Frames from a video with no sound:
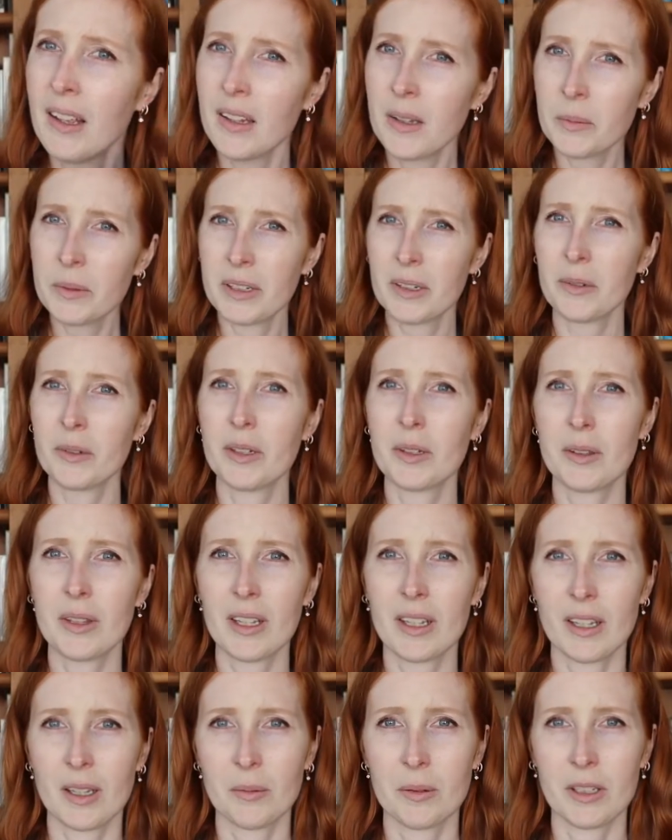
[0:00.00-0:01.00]
Let me know what you
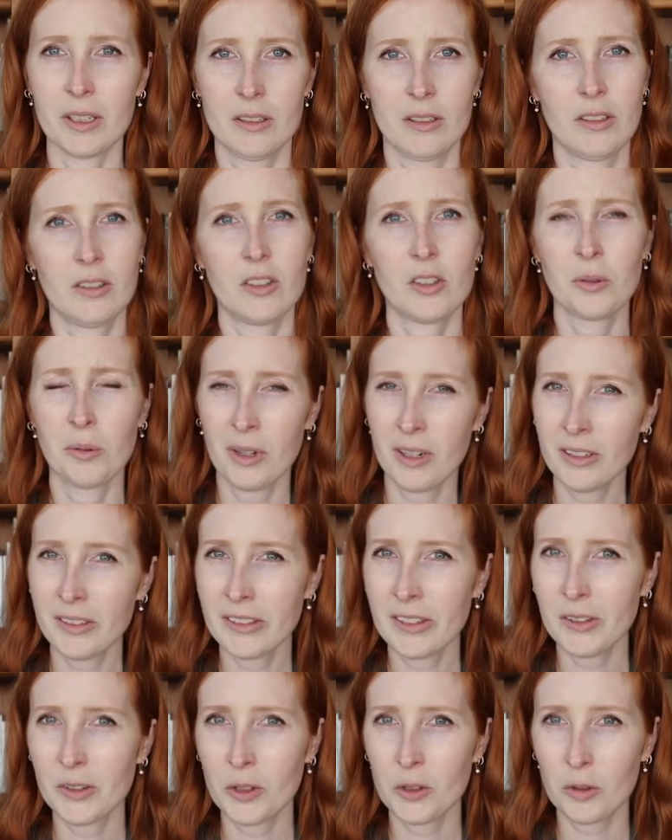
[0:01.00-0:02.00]
think. Do you want to
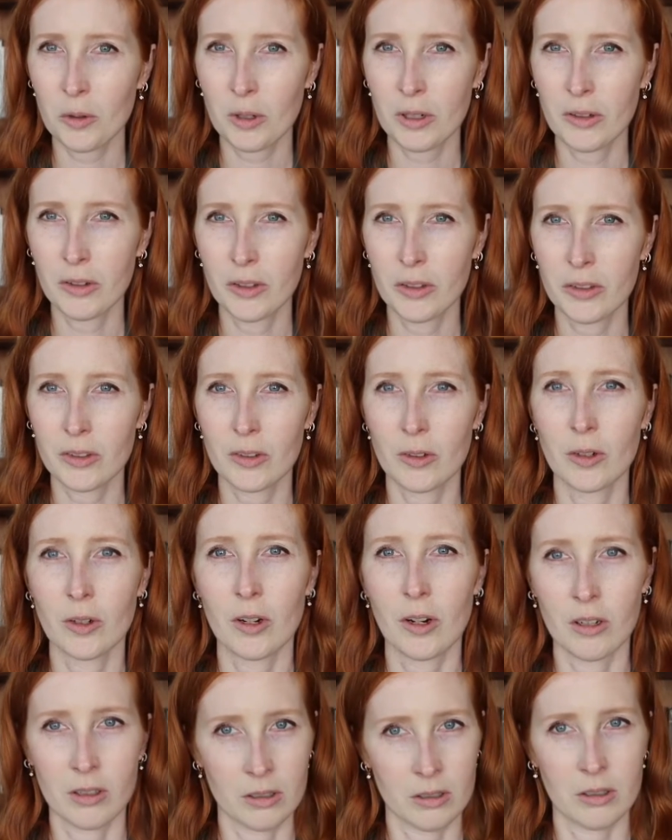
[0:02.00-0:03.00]
see tutorials, or
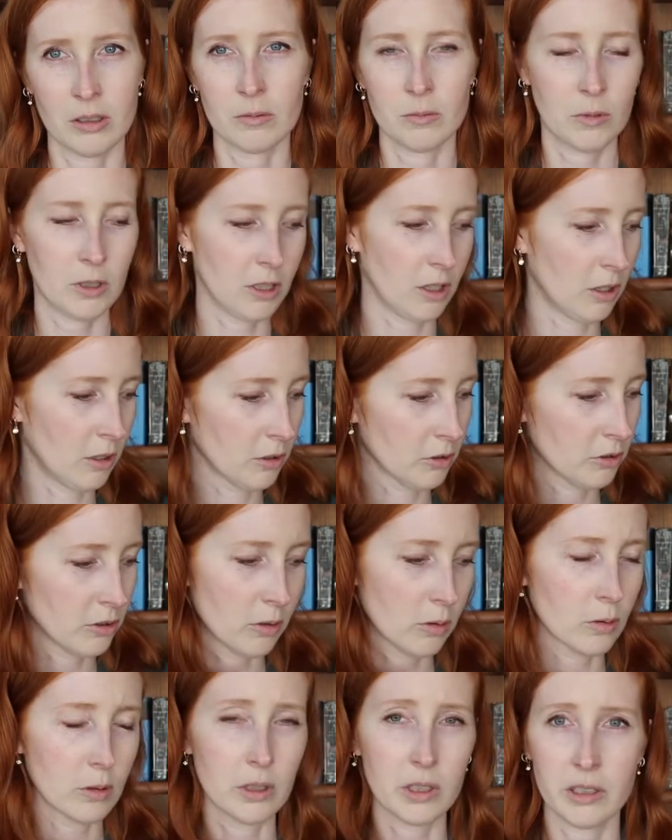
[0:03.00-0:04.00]
are we all
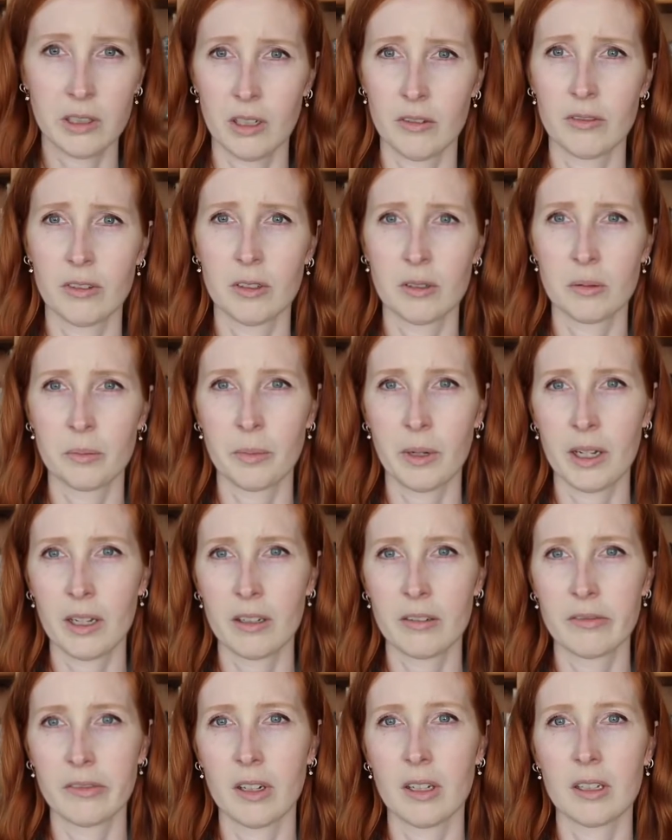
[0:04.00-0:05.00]
totally covered
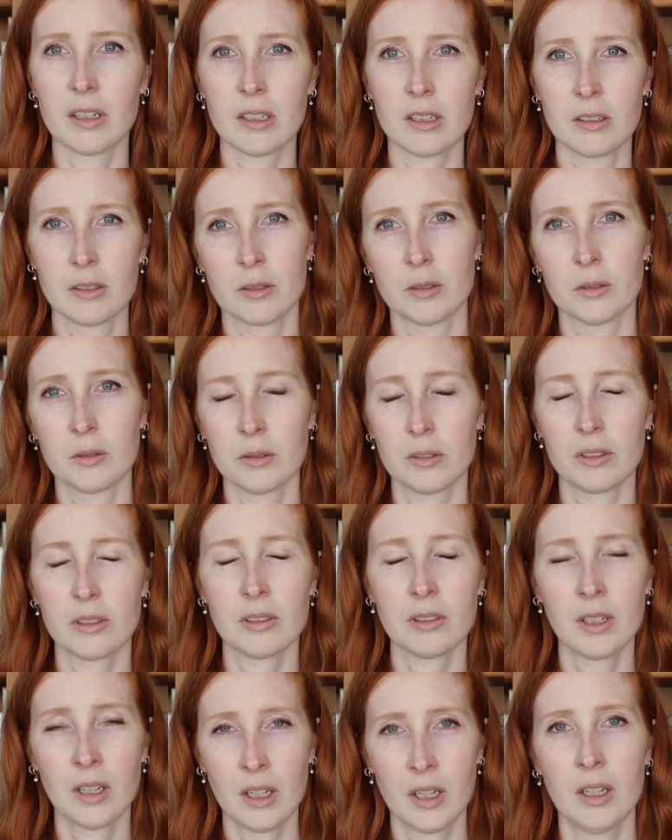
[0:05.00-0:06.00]
by Vanna, whose
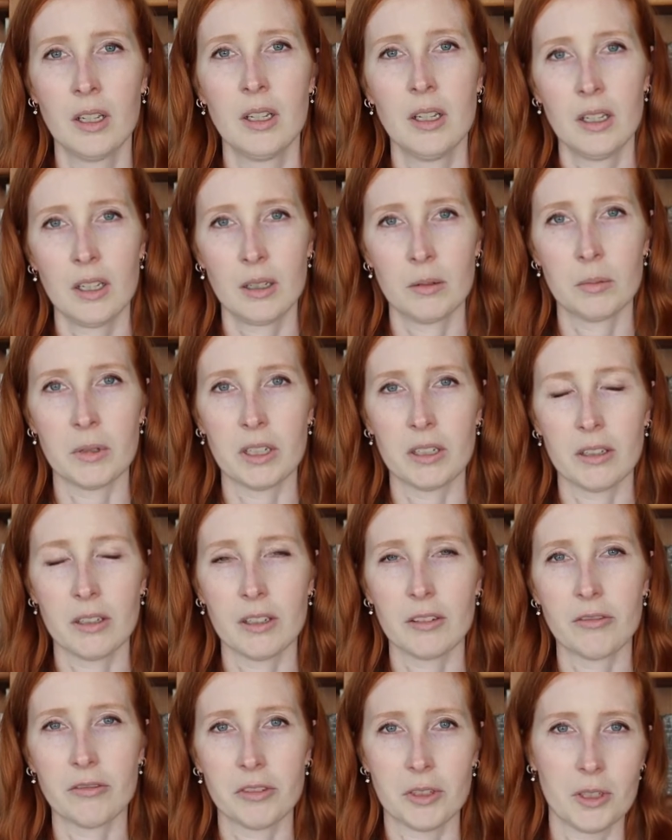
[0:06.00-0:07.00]
admittedly
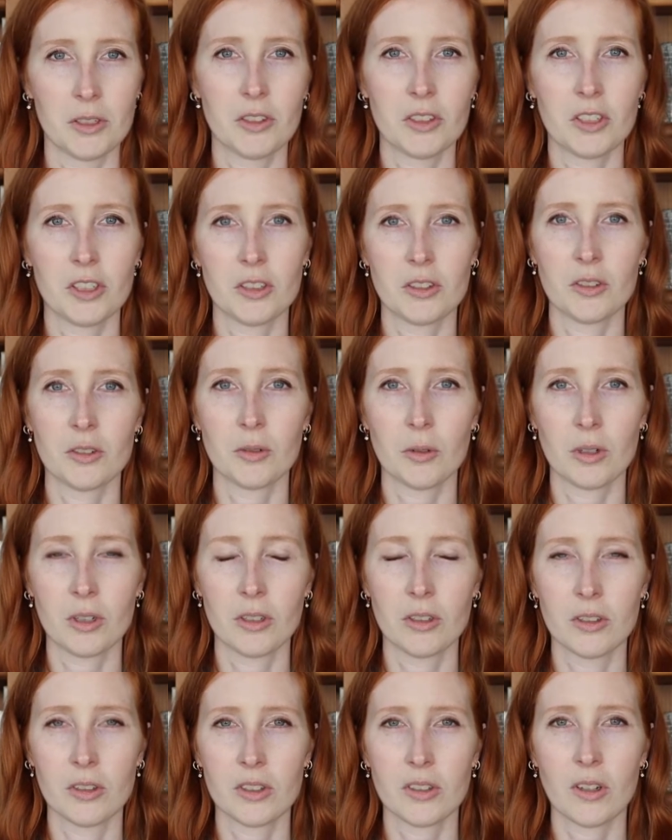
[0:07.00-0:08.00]
finishing
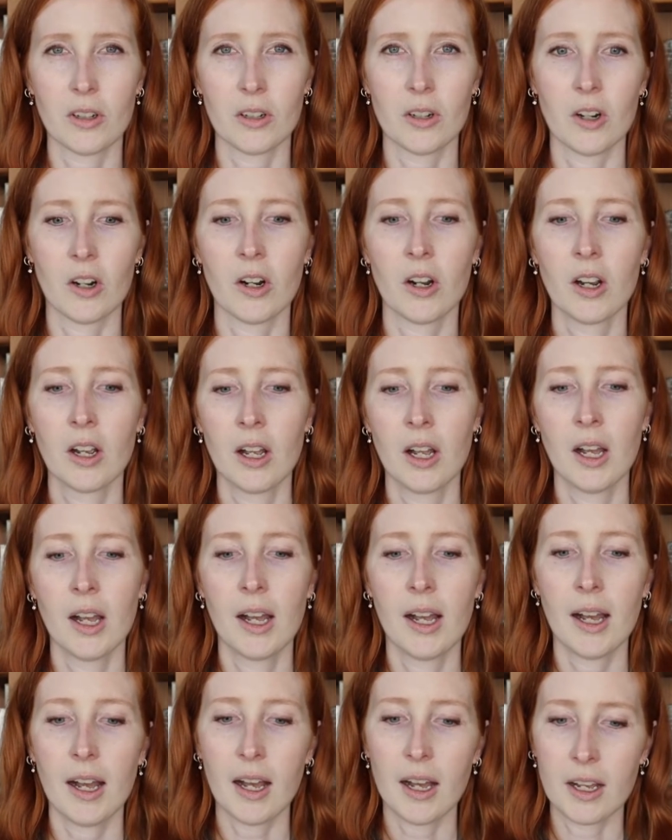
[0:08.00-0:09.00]
tutorials are
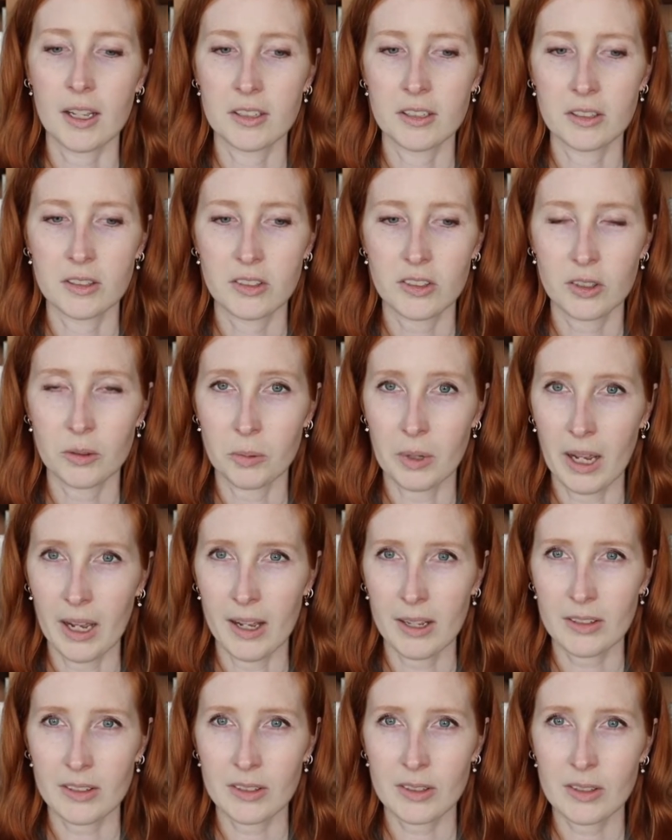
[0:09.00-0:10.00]

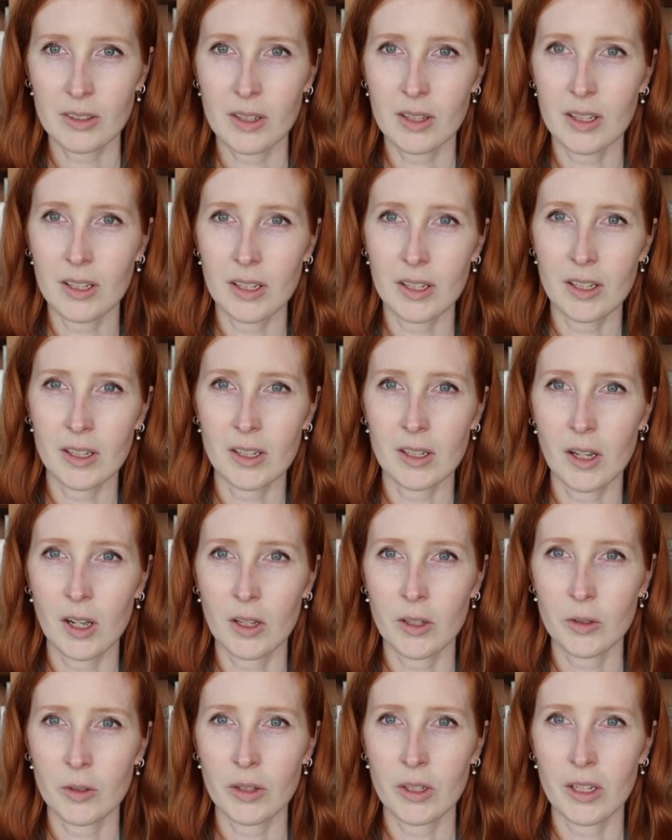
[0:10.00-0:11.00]
unsurpassed? The
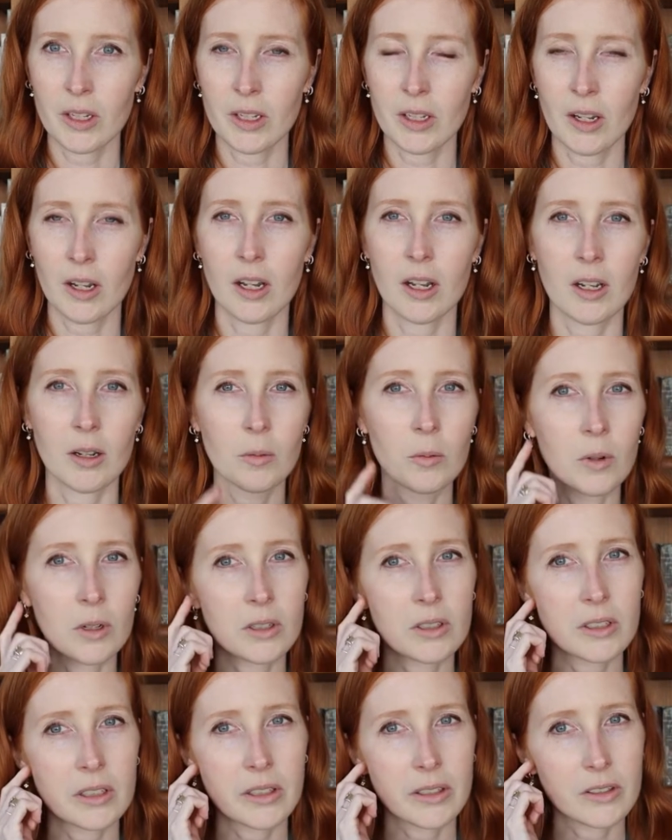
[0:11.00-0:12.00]
other thing I want
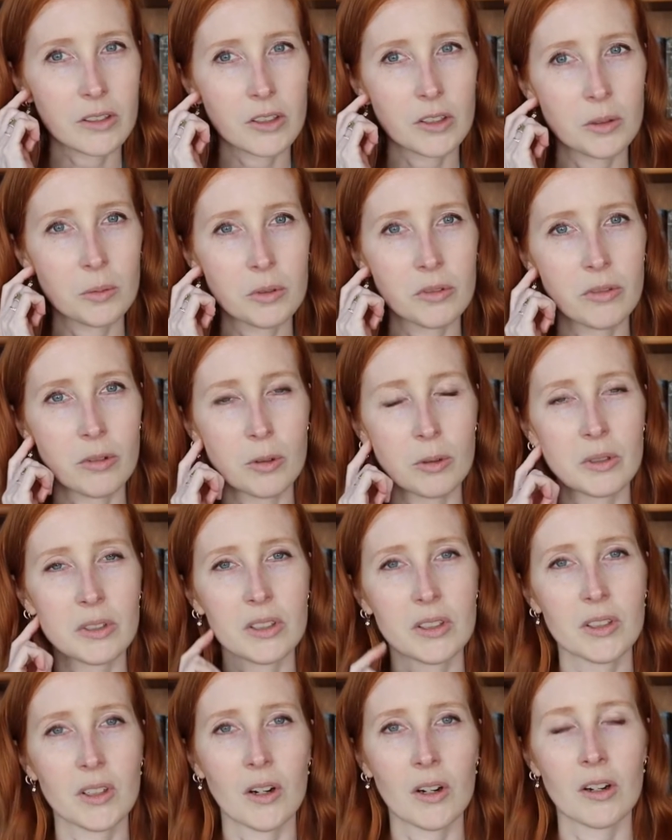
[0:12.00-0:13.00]
to get to before we
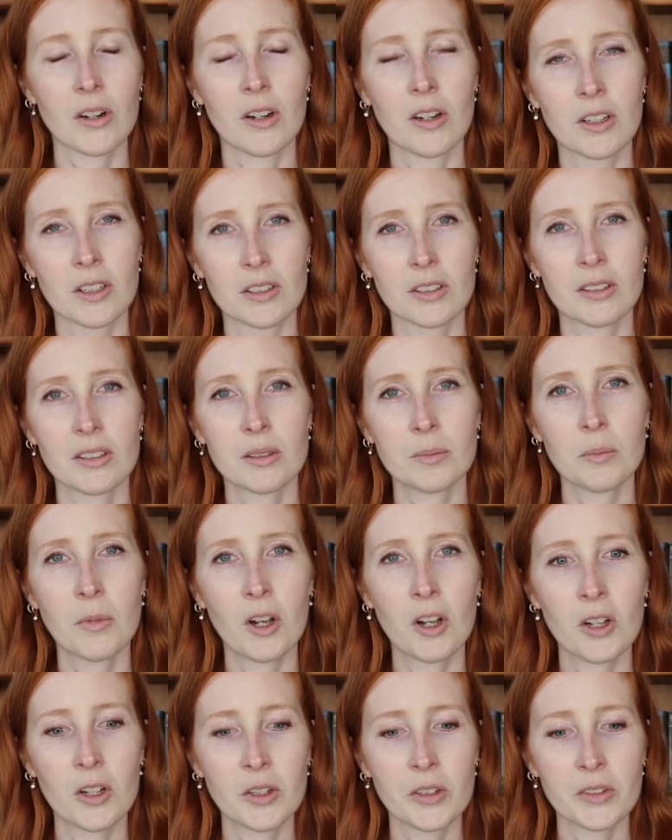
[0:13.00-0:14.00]
start on
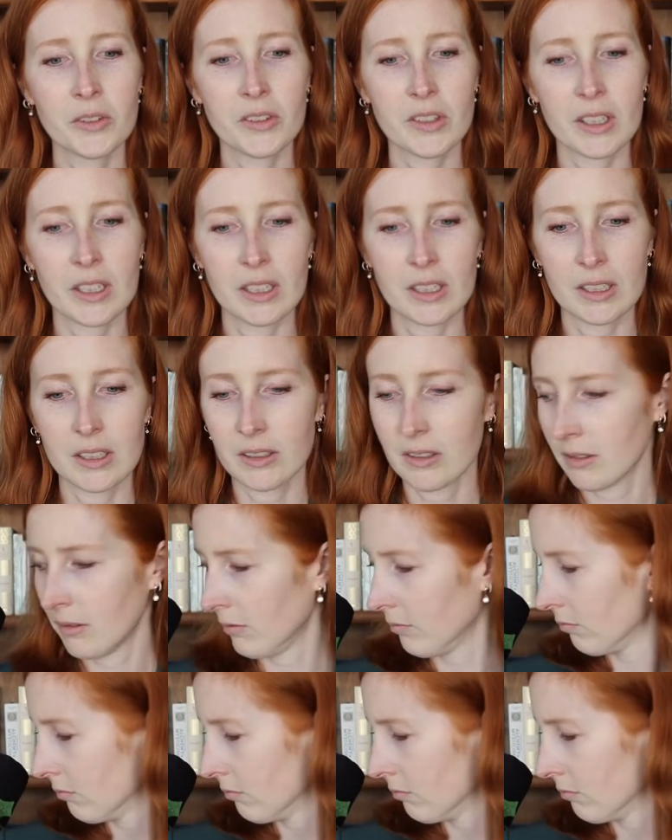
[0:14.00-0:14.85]
smalls is